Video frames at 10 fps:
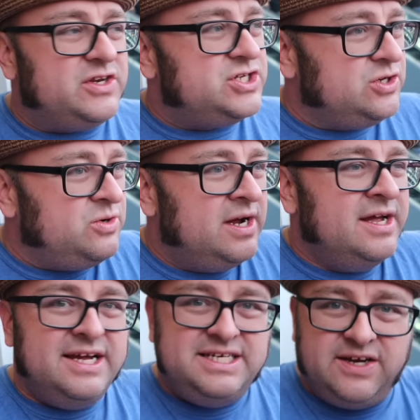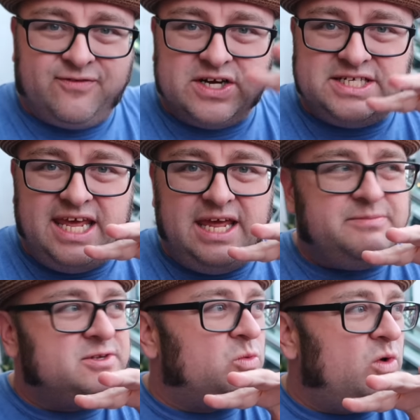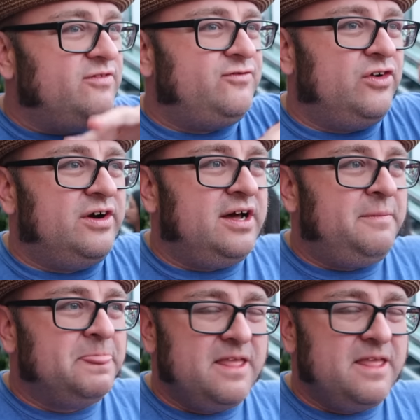The two different teams, the one in Florida,